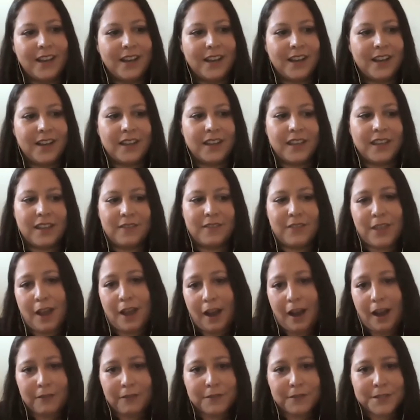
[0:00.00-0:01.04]
give the
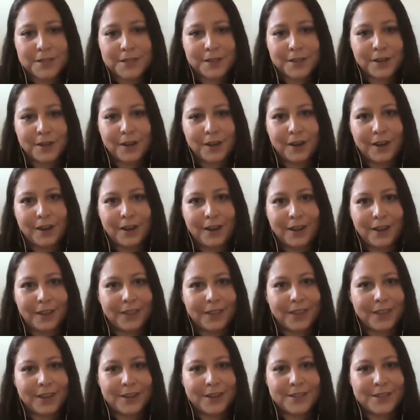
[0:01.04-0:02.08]
office a call.
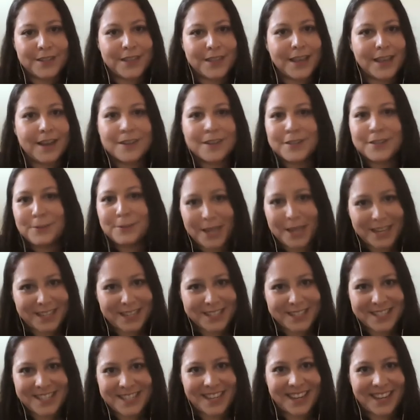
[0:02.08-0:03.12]
There's 1,000
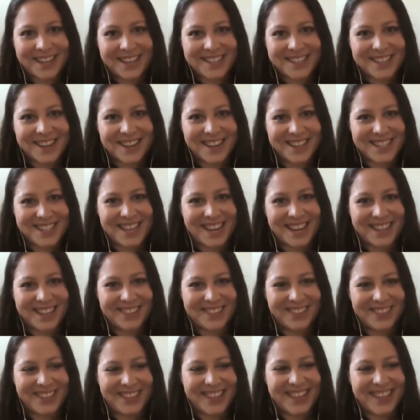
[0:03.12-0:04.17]
ways to get into contact
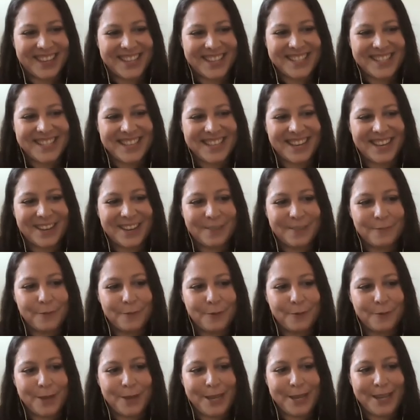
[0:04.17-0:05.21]
with us, but
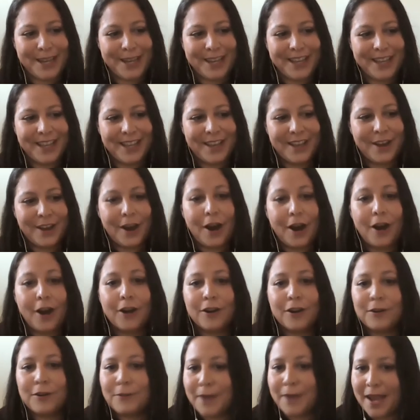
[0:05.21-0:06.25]
we
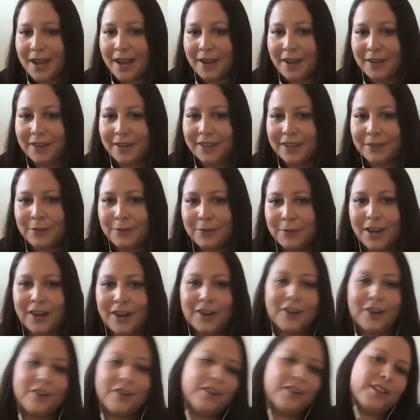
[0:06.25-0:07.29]
are around. We are
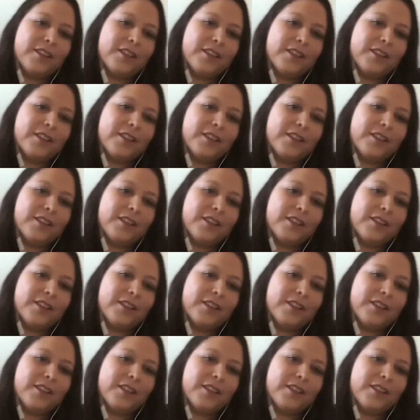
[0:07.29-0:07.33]
currently